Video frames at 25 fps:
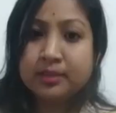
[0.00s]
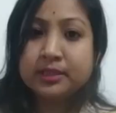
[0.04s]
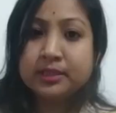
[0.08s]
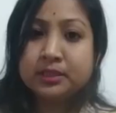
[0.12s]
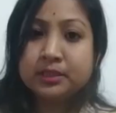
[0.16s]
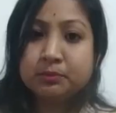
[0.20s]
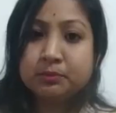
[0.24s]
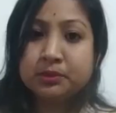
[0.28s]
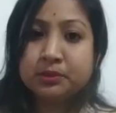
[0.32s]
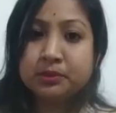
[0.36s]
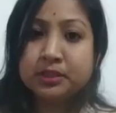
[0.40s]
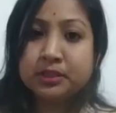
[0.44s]

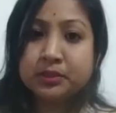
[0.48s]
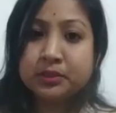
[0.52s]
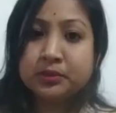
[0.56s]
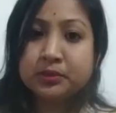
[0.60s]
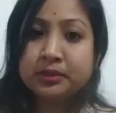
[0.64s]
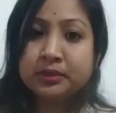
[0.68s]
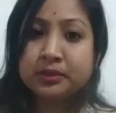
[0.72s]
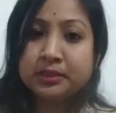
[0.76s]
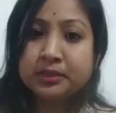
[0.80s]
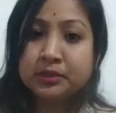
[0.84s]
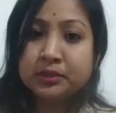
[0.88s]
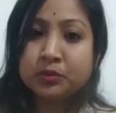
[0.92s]

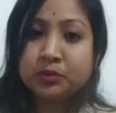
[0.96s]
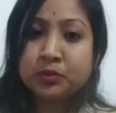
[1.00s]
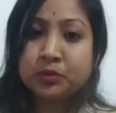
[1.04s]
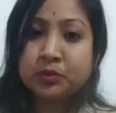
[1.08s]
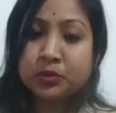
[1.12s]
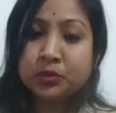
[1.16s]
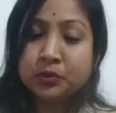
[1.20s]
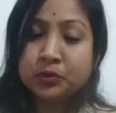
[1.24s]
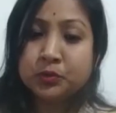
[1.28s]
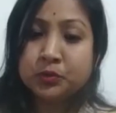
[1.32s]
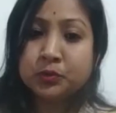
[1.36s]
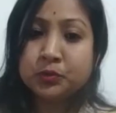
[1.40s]
Sivasagar is
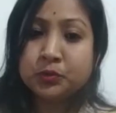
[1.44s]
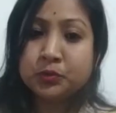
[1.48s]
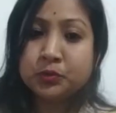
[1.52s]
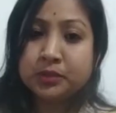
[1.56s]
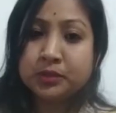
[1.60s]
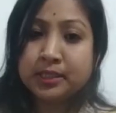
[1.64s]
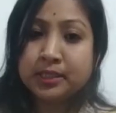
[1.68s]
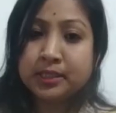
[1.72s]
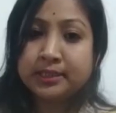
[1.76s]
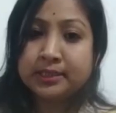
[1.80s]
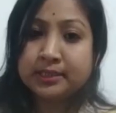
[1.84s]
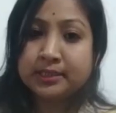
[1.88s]
also
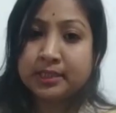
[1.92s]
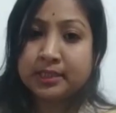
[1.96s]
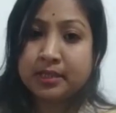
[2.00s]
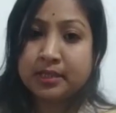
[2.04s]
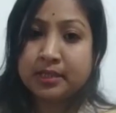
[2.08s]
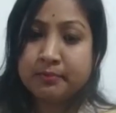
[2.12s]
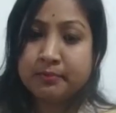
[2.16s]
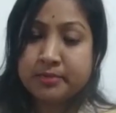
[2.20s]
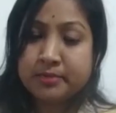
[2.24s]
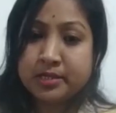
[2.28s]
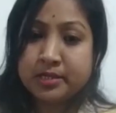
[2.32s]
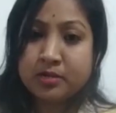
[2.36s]
known as
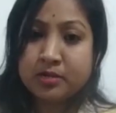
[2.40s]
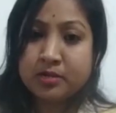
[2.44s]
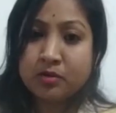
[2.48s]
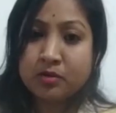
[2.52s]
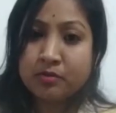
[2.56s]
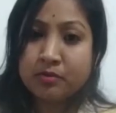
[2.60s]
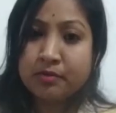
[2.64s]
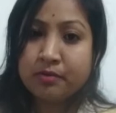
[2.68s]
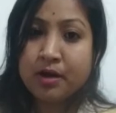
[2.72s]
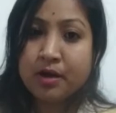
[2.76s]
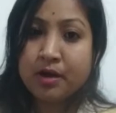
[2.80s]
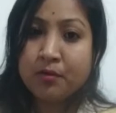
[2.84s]
the
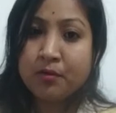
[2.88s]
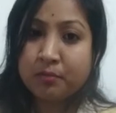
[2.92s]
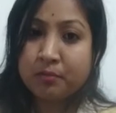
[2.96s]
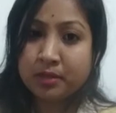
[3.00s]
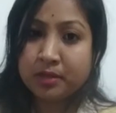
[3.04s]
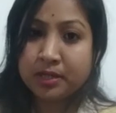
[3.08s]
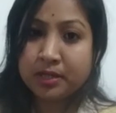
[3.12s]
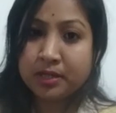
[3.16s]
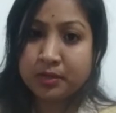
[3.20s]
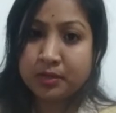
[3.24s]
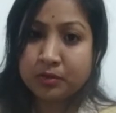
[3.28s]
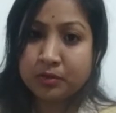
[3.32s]
capital of
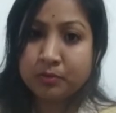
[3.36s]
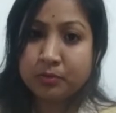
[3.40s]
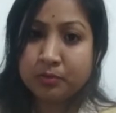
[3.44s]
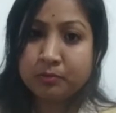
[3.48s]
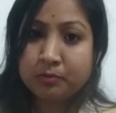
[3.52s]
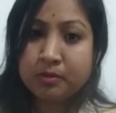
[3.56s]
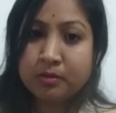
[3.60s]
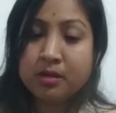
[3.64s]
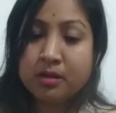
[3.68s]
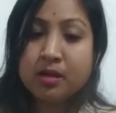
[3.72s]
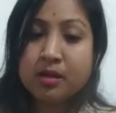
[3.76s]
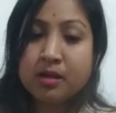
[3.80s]
Ahom
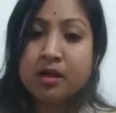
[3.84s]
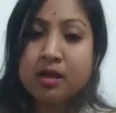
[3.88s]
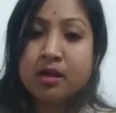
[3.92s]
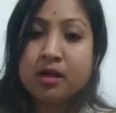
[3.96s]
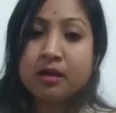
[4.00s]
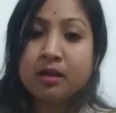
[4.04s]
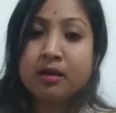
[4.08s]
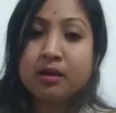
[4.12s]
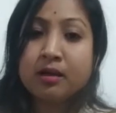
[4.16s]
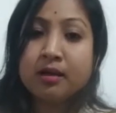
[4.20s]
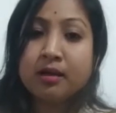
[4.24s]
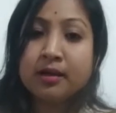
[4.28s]
Kingdom
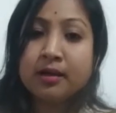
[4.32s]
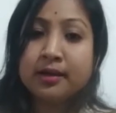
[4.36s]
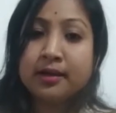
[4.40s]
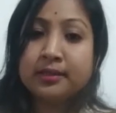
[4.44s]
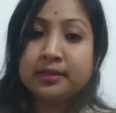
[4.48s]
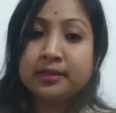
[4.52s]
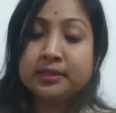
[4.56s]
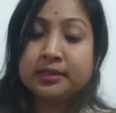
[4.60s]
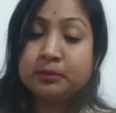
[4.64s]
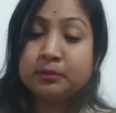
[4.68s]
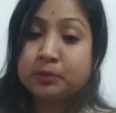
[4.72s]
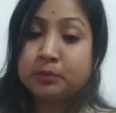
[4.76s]

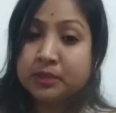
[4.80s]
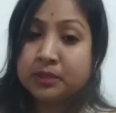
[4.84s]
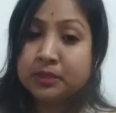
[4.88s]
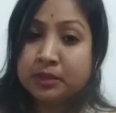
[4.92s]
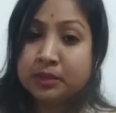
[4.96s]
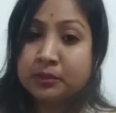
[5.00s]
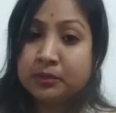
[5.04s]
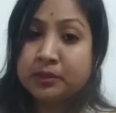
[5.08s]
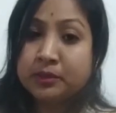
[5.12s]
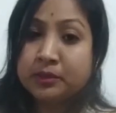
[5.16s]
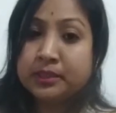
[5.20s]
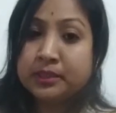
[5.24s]
and
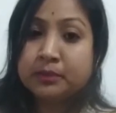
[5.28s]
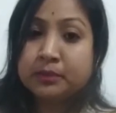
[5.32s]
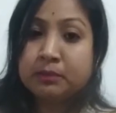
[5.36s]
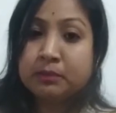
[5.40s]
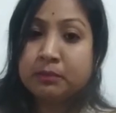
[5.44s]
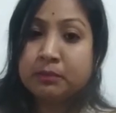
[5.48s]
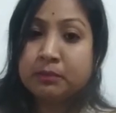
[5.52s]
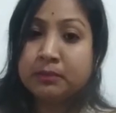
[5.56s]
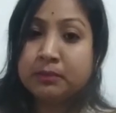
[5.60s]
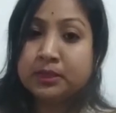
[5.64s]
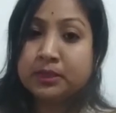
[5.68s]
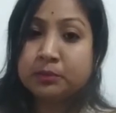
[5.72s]
Sivasagar
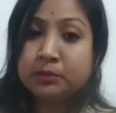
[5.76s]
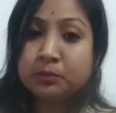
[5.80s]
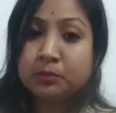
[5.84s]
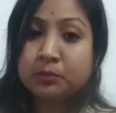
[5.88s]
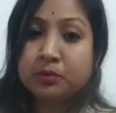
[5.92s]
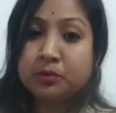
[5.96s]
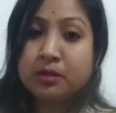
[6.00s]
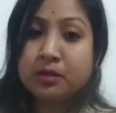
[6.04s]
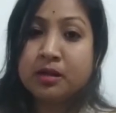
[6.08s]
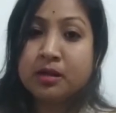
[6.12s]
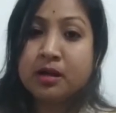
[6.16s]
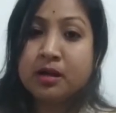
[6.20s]
is famous
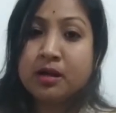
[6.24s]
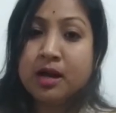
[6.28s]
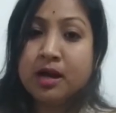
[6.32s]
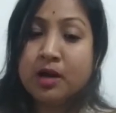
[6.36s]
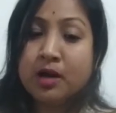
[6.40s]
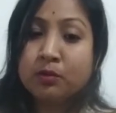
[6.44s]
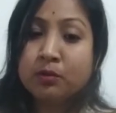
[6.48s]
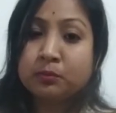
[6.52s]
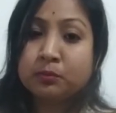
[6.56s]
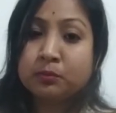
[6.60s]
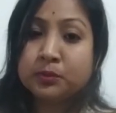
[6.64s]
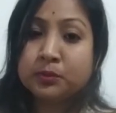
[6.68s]
for
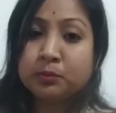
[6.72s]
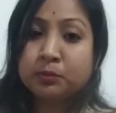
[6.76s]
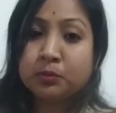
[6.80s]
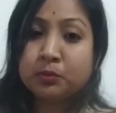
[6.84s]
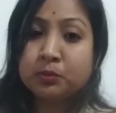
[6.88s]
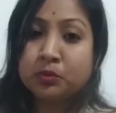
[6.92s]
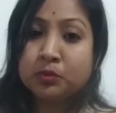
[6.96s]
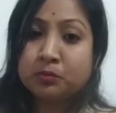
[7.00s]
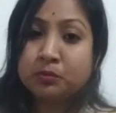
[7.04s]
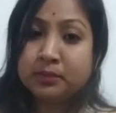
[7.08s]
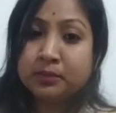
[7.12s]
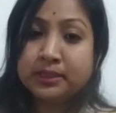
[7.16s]

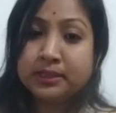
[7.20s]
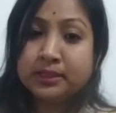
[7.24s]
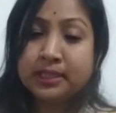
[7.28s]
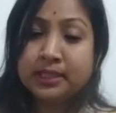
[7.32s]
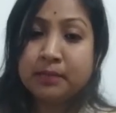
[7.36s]
Ahom's monuments